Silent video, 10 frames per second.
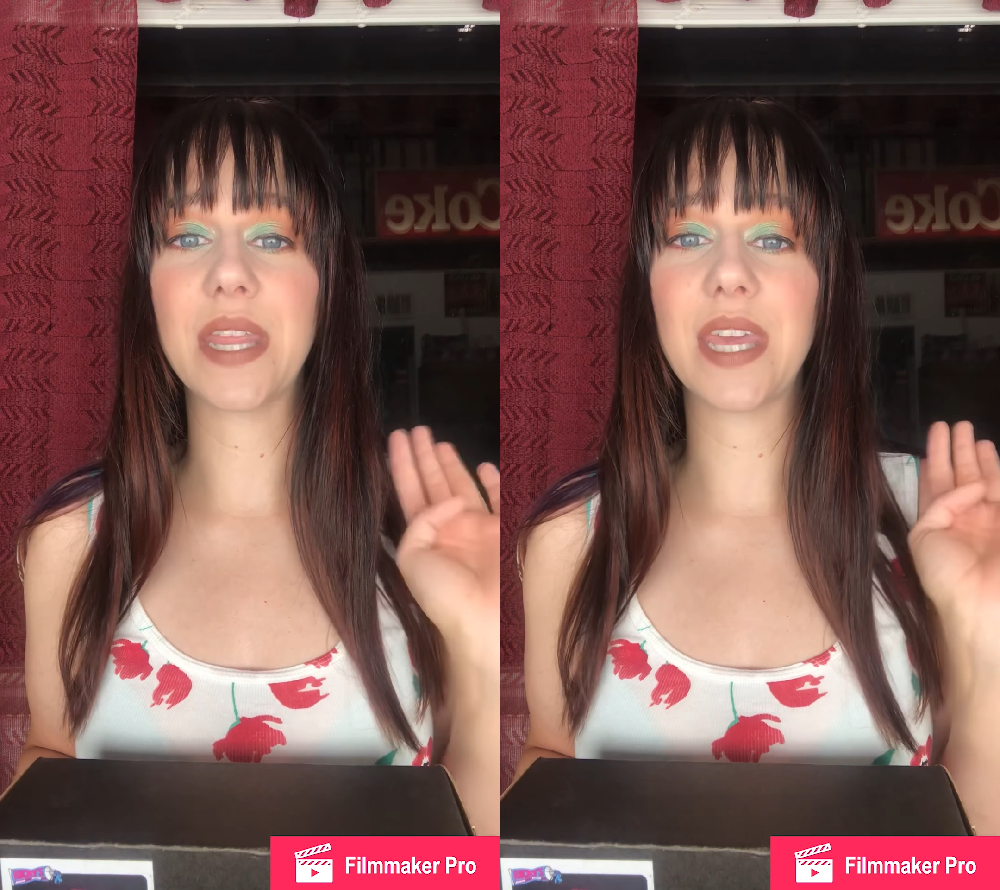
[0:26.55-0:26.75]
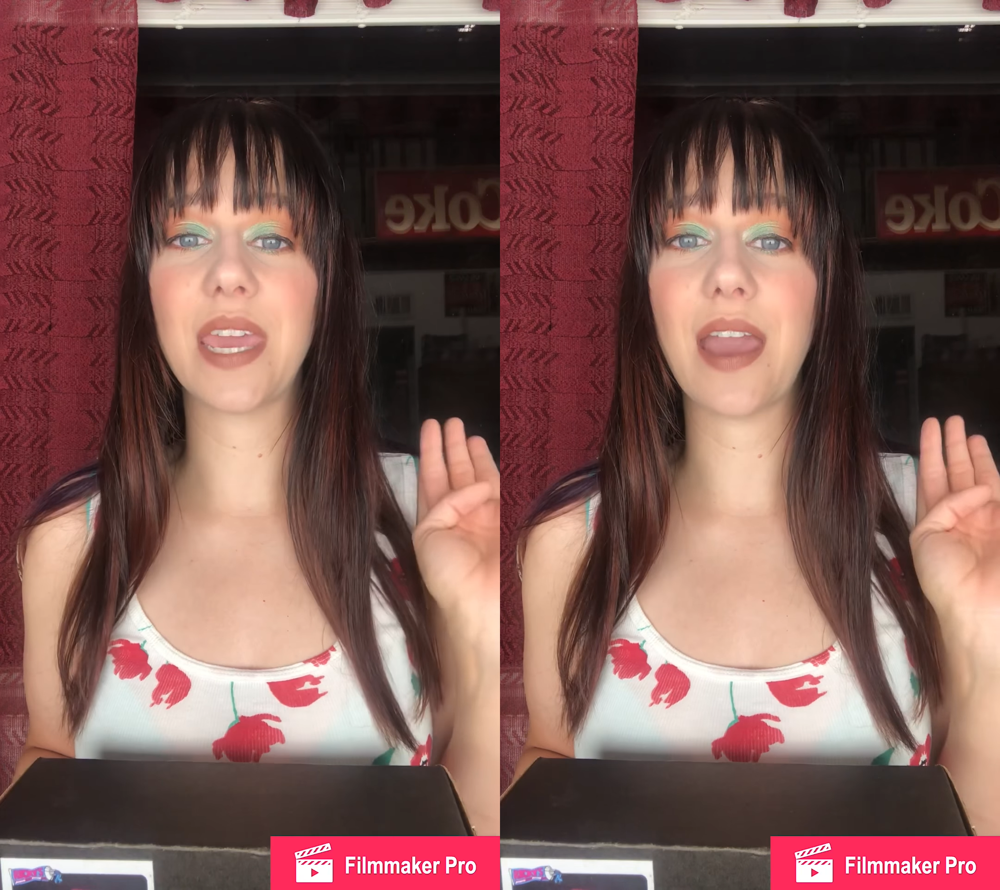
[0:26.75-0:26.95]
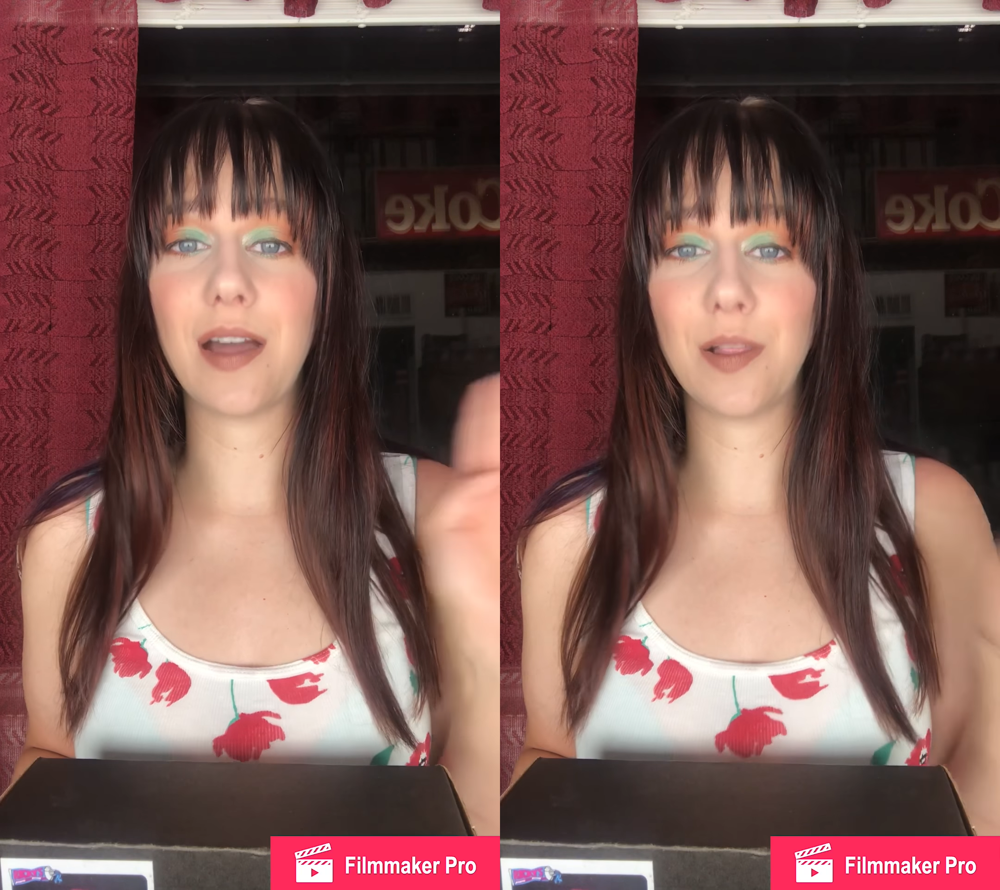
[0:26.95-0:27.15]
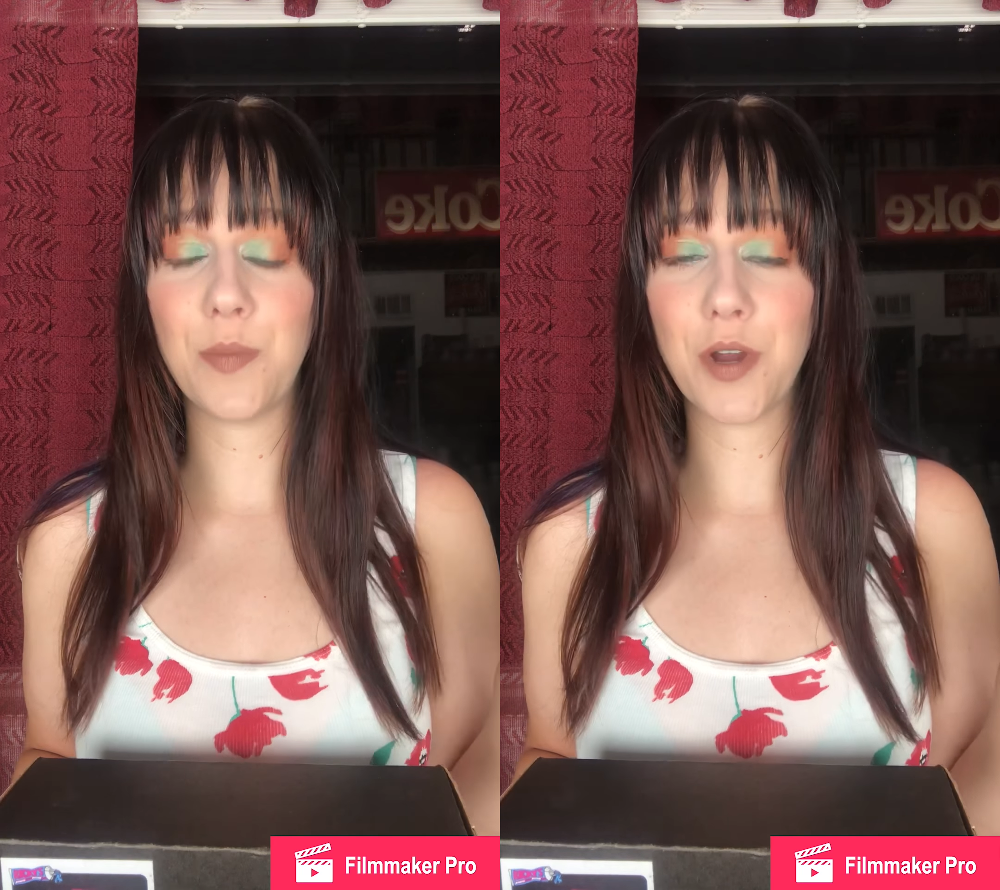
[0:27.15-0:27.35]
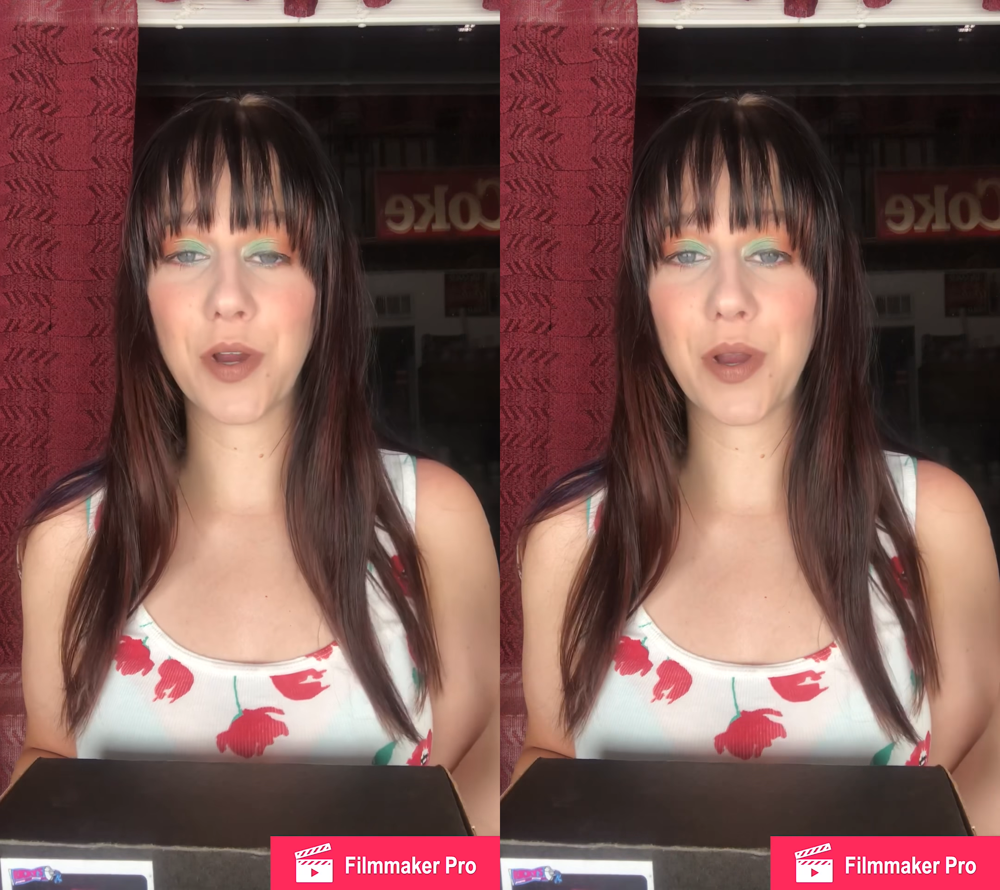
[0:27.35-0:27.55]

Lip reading: the Alamar